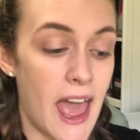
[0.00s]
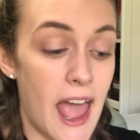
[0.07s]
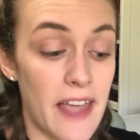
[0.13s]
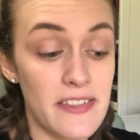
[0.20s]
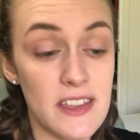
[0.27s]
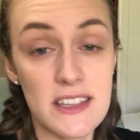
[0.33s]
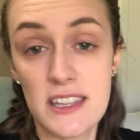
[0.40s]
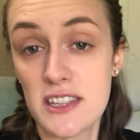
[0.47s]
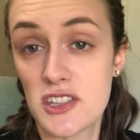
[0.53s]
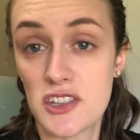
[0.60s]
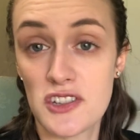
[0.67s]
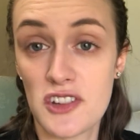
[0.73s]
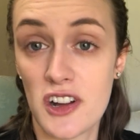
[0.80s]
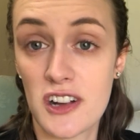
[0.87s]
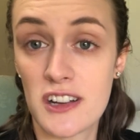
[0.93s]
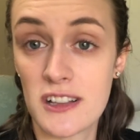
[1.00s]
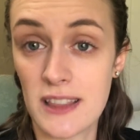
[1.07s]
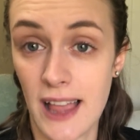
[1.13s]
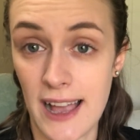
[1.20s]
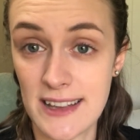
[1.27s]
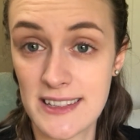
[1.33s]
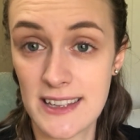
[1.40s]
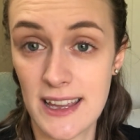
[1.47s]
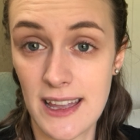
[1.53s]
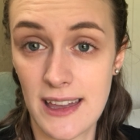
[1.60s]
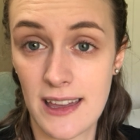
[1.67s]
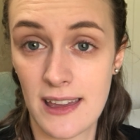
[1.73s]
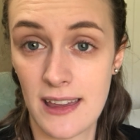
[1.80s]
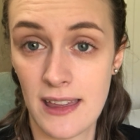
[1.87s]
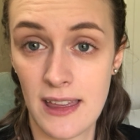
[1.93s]
And this is just our
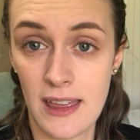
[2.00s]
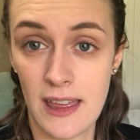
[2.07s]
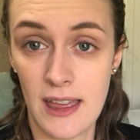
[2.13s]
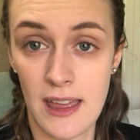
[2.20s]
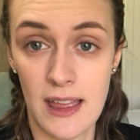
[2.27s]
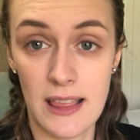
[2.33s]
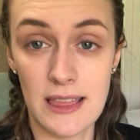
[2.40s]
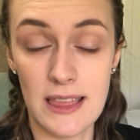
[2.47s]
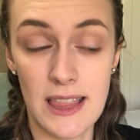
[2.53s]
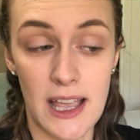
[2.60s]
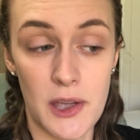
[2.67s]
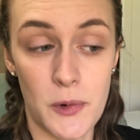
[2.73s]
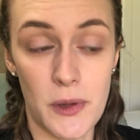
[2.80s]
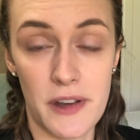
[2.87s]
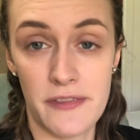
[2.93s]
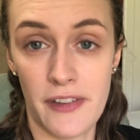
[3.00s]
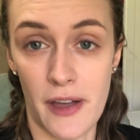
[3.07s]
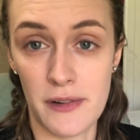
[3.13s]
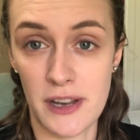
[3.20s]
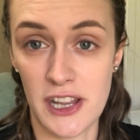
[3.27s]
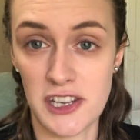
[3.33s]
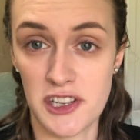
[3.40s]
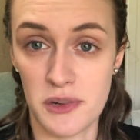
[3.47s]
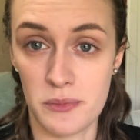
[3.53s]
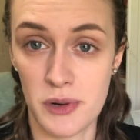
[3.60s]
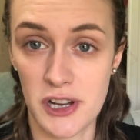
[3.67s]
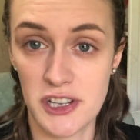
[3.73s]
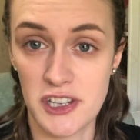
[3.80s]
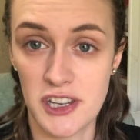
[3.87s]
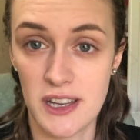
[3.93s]
classic liquid foundation brush.